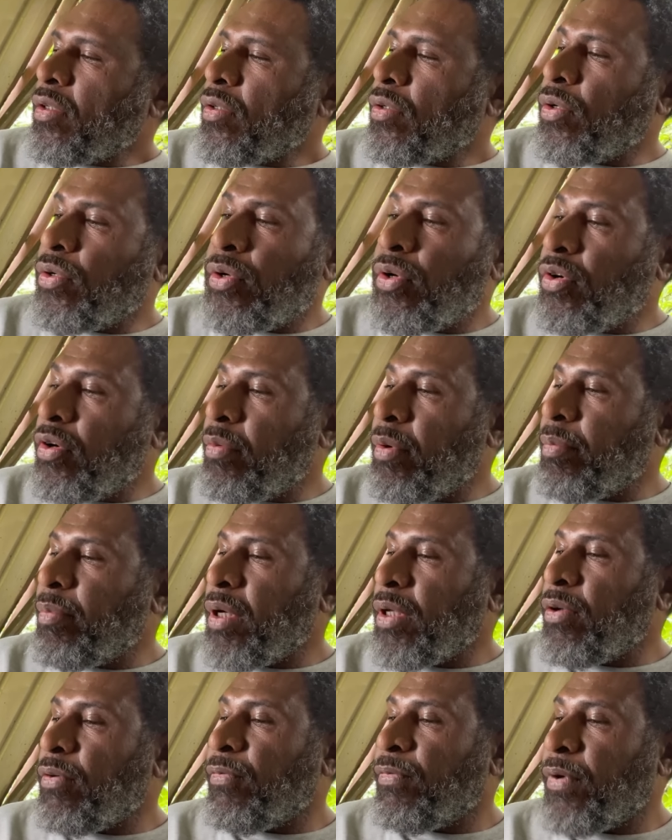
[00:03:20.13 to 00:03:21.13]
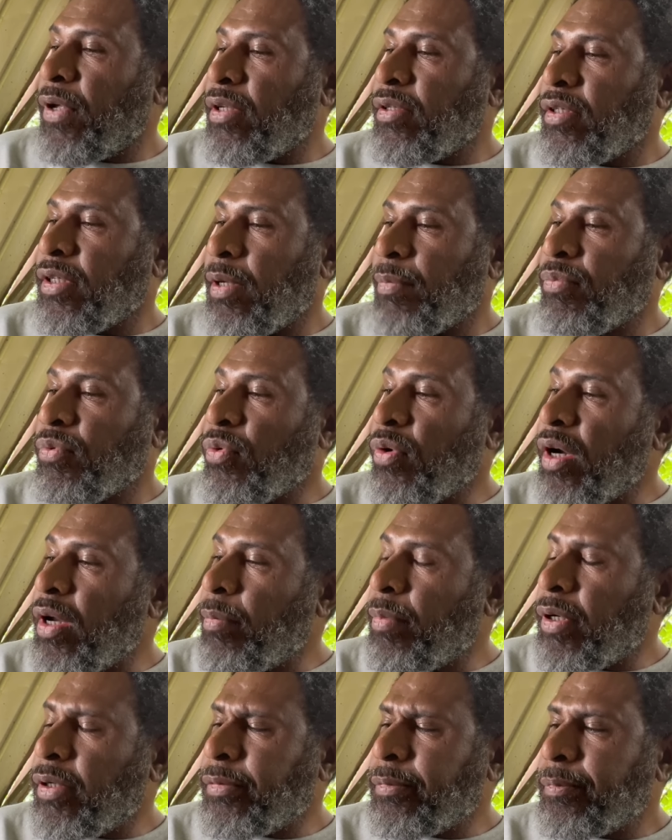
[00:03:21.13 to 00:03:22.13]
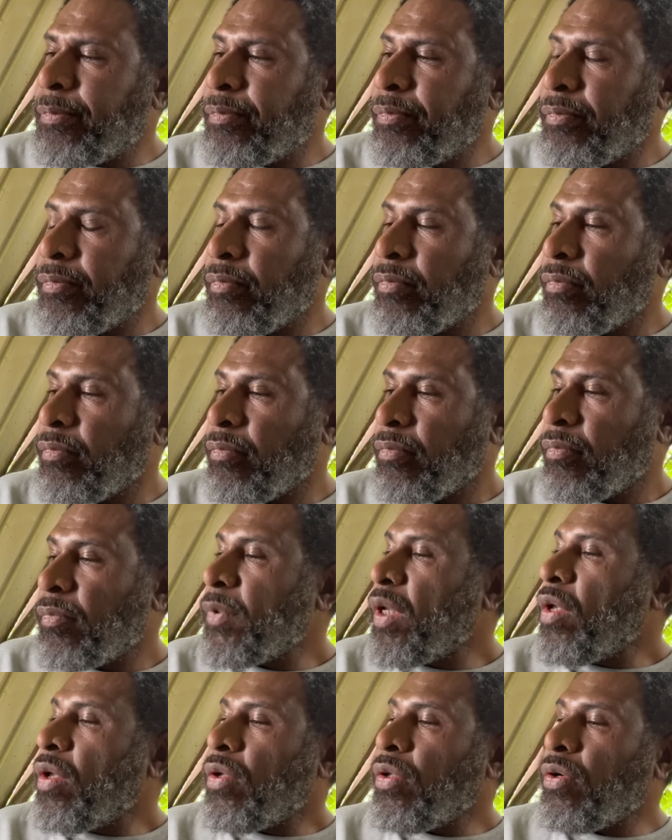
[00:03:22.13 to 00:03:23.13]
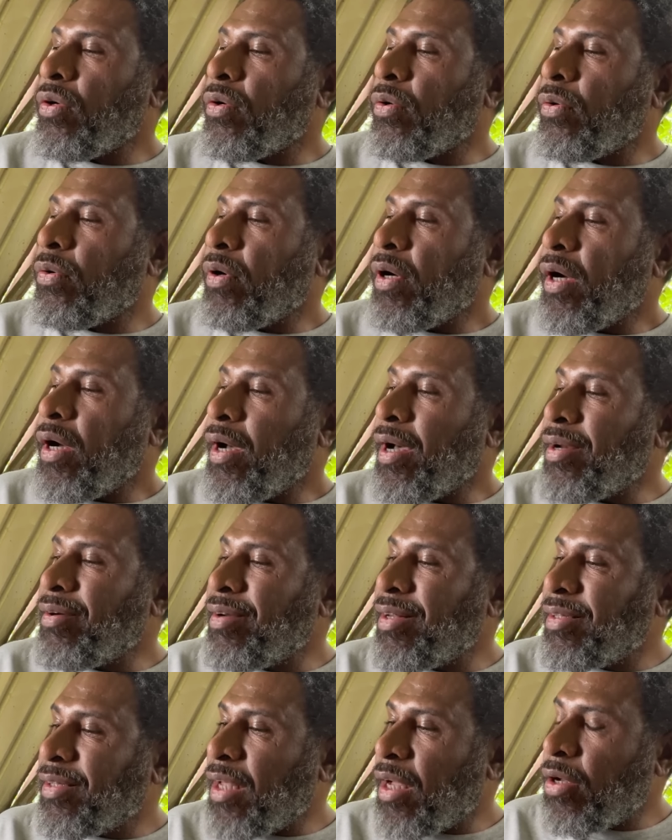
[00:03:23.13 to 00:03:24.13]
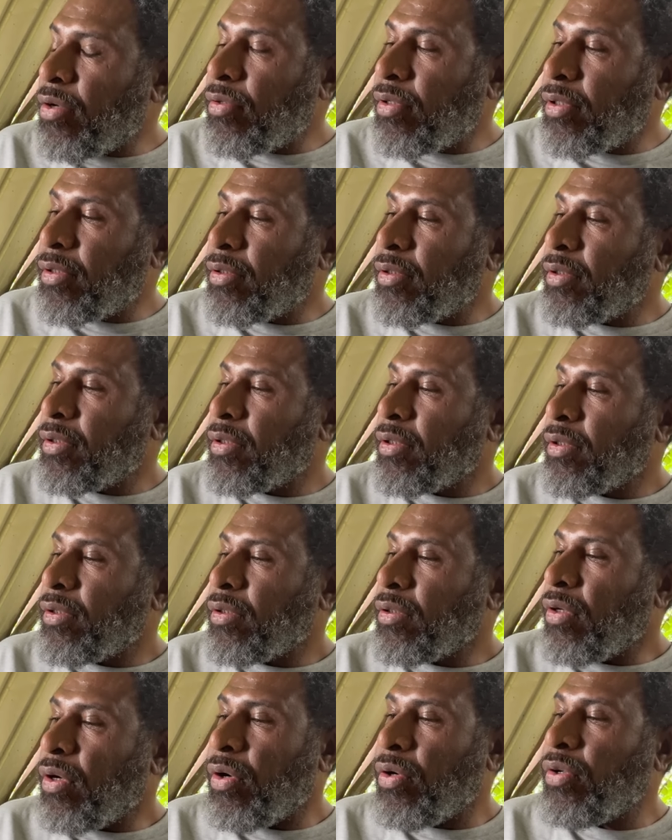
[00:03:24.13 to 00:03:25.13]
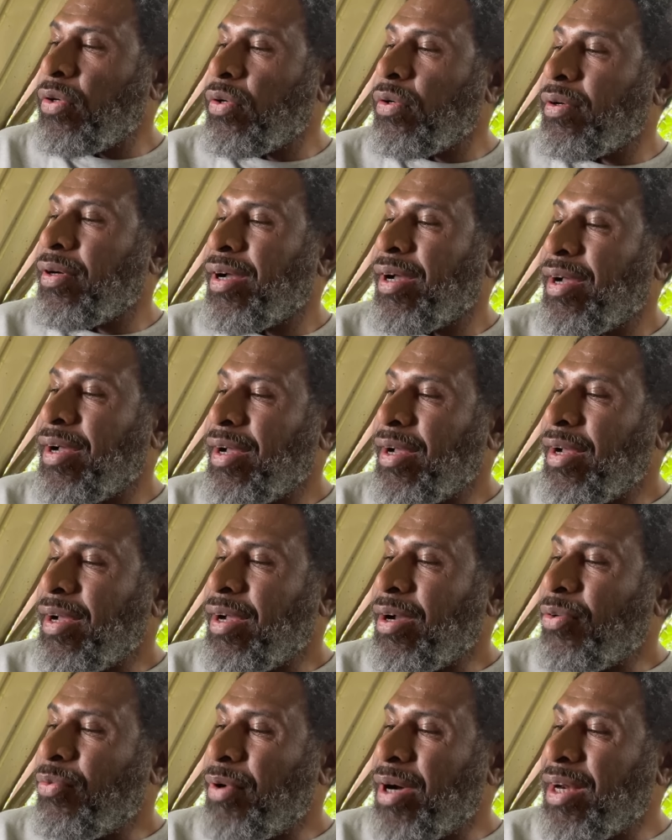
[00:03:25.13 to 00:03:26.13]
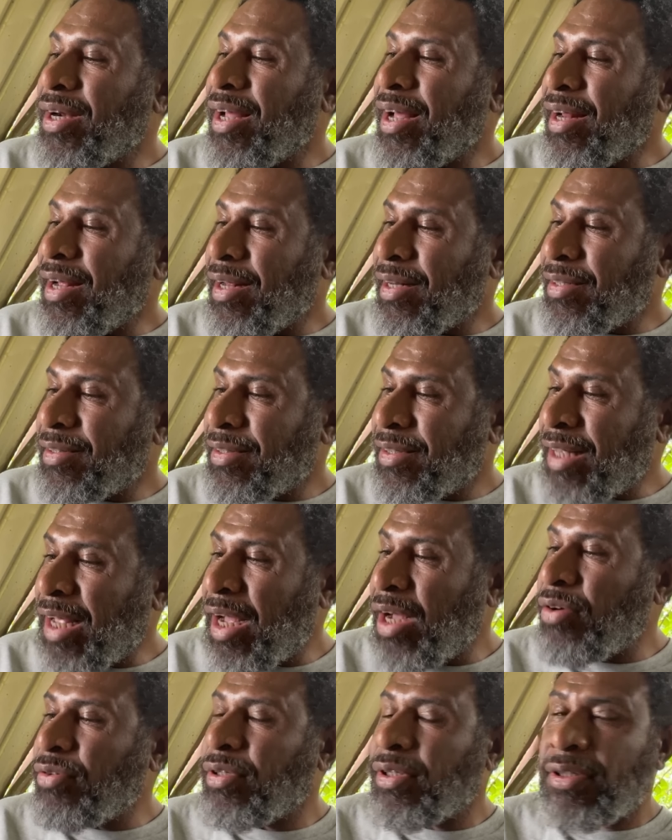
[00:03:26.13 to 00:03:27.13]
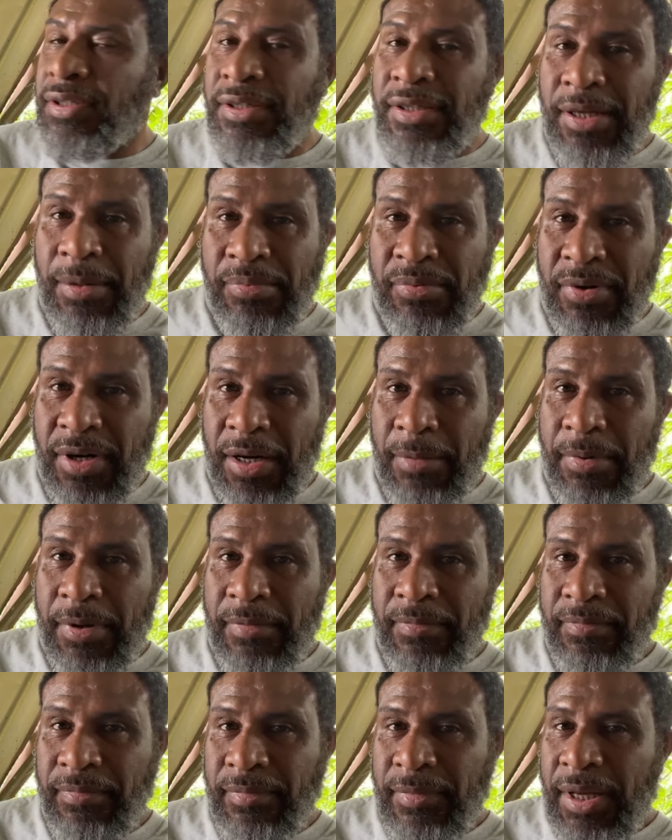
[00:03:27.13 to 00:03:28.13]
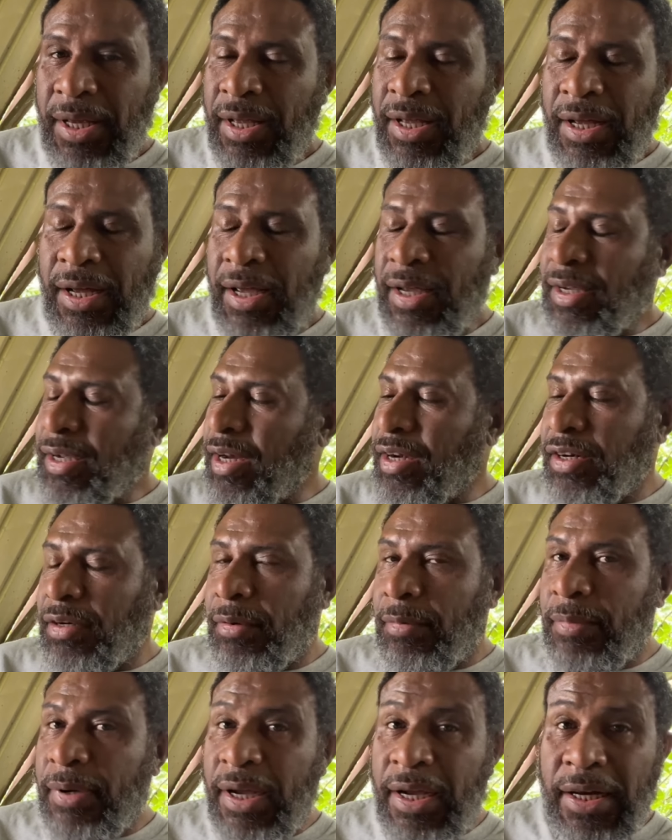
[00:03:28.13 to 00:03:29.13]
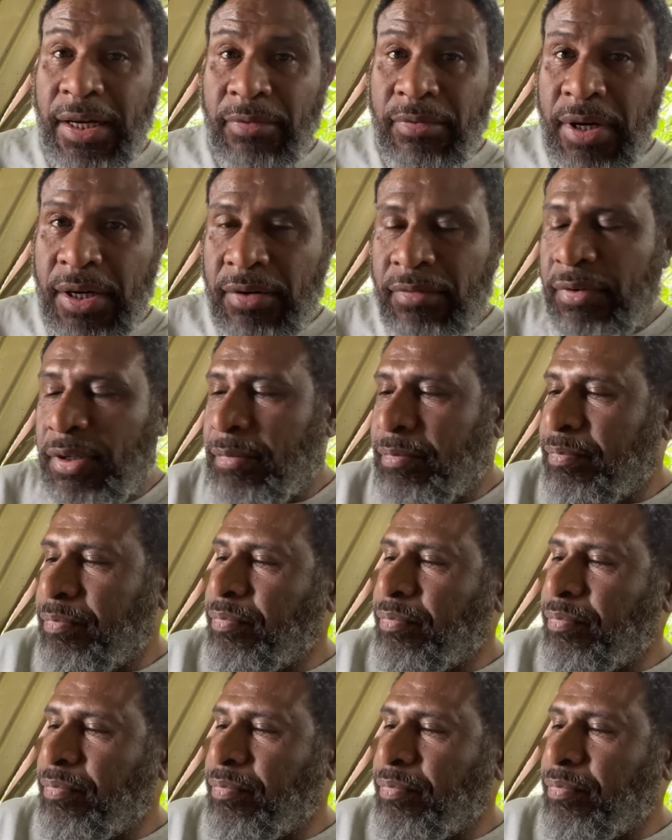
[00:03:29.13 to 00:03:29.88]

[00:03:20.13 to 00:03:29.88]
Do you remember your first subscriber, your 100,000, or your 1,000 subscriber? I can't remember any one of them.